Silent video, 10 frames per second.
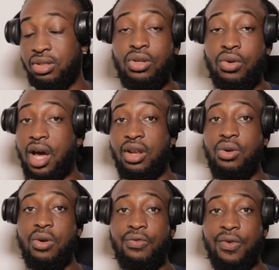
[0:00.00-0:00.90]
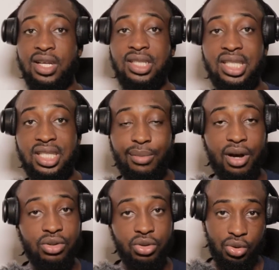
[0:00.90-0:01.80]
So I don't know if Fancy is
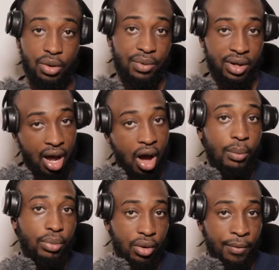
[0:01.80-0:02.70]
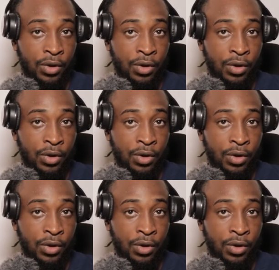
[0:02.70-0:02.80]
about to drop an album